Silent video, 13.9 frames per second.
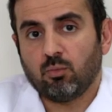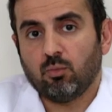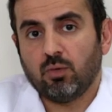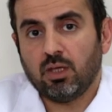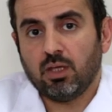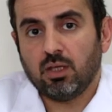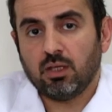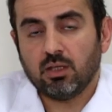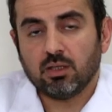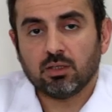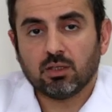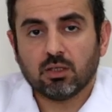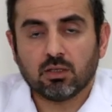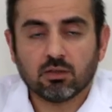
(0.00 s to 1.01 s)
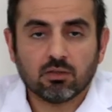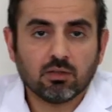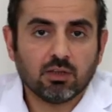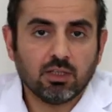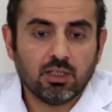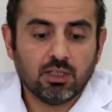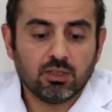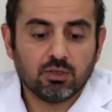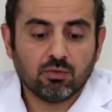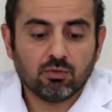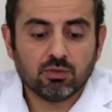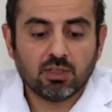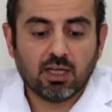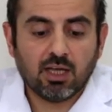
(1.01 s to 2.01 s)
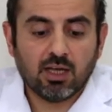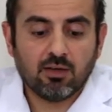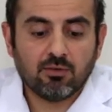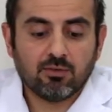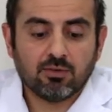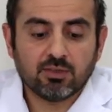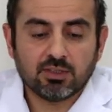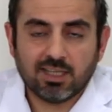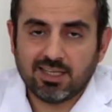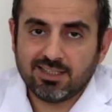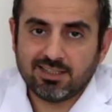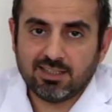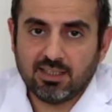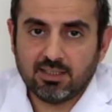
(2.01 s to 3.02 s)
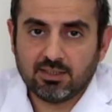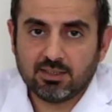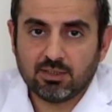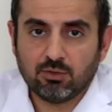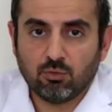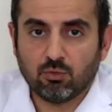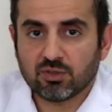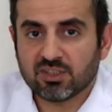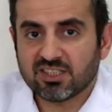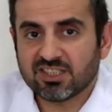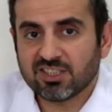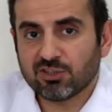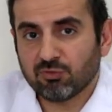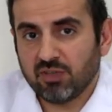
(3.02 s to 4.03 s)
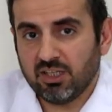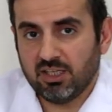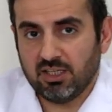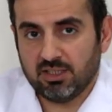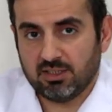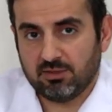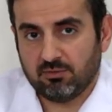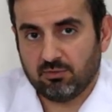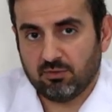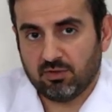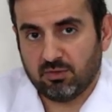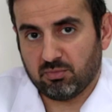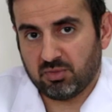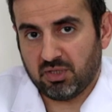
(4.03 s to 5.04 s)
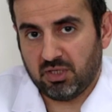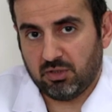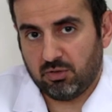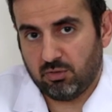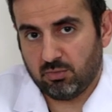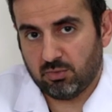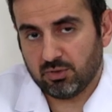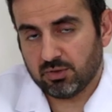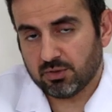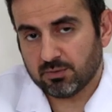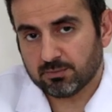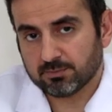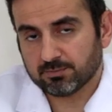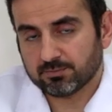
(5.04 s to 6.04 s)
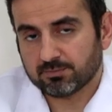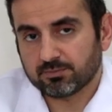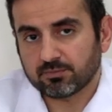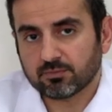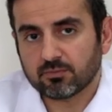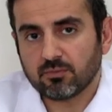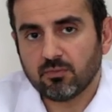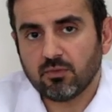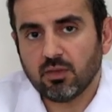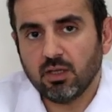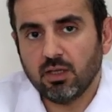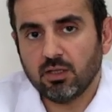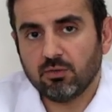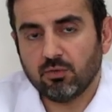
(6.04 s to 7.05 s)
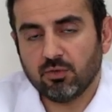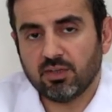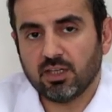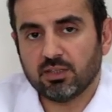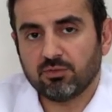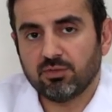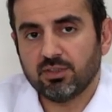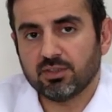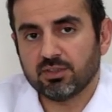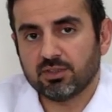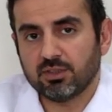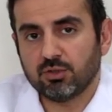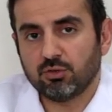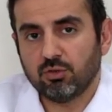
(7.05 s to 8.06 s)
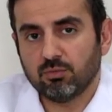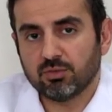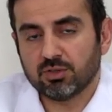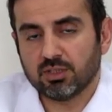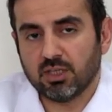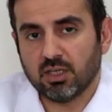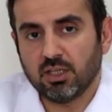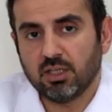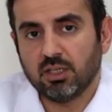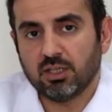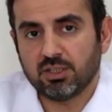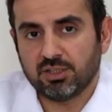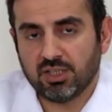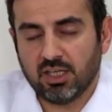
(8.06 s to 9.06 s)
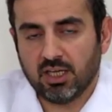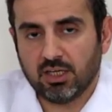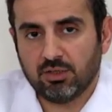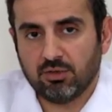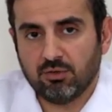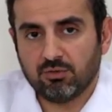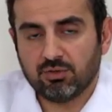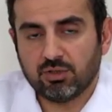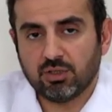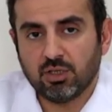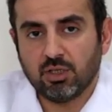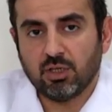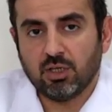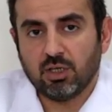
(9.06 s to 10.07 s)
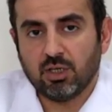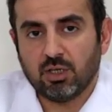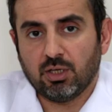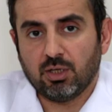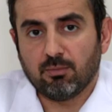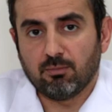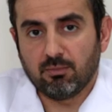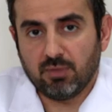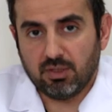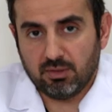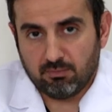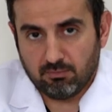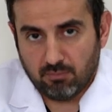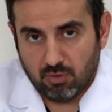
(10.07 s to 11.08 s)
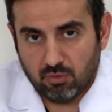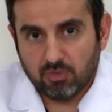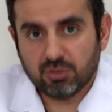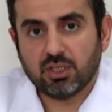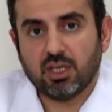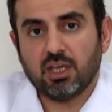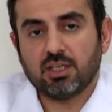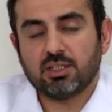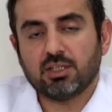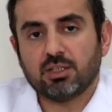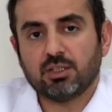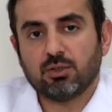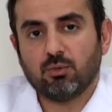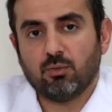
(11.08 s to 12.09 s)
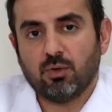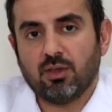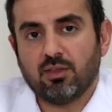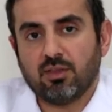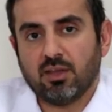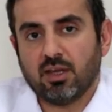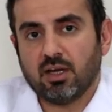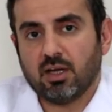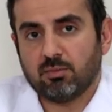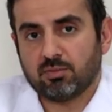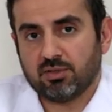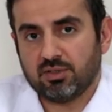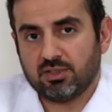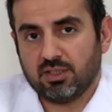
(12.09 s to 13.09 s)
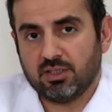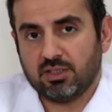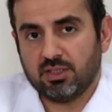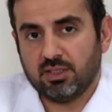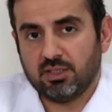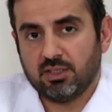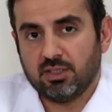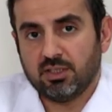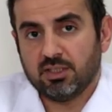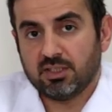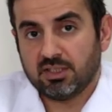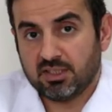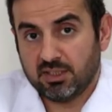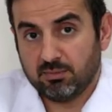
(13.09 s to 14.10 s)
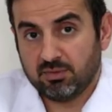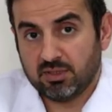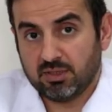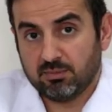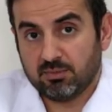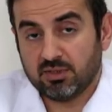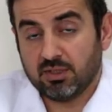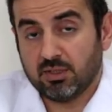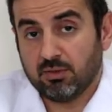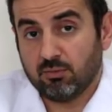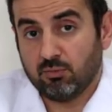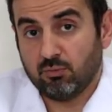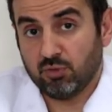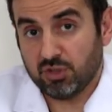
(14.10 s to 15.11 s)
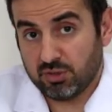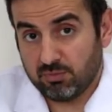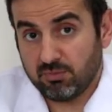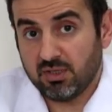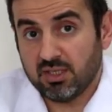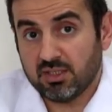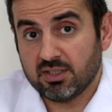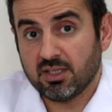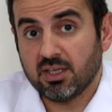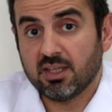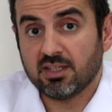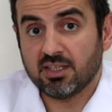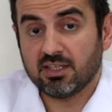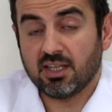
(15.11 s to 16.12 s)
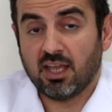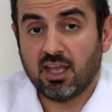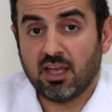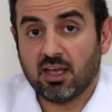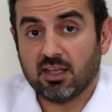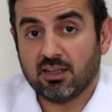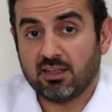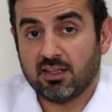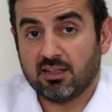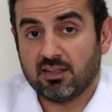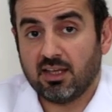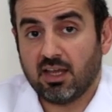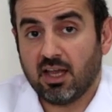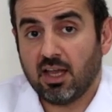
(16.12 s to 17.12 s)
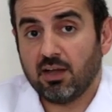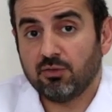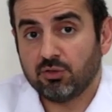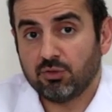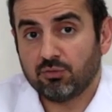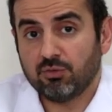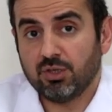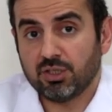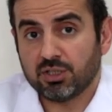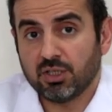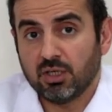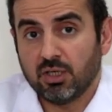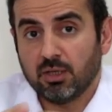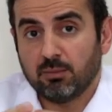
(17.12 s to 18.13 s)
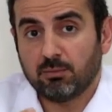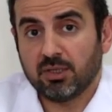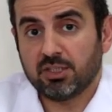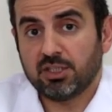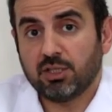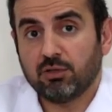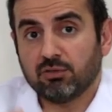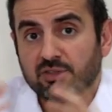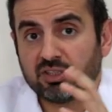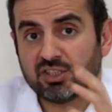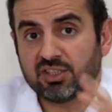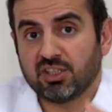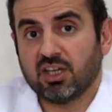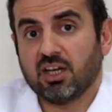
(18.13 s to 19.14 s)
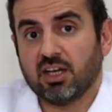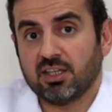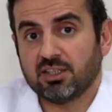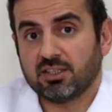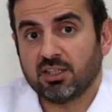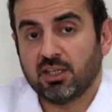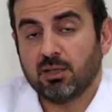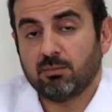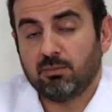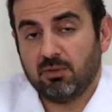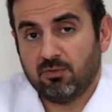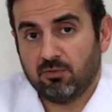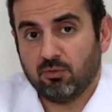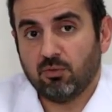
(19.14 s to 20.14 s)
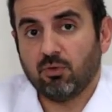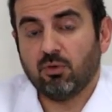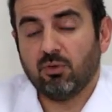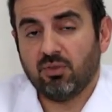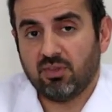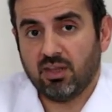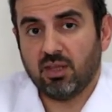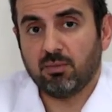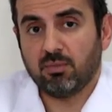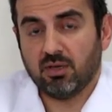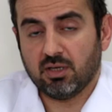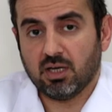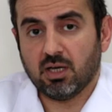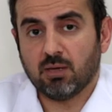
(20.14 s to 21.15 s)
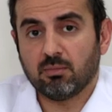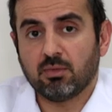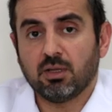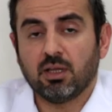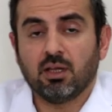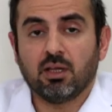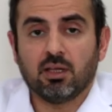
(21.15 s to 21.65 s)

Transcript: we currently don't have testings or screenings for the brain tumors. And for that reason, the tumors are diagnosed in most cases when they are presenting symptoms, which means that, hey, that they have to reach particular size before they become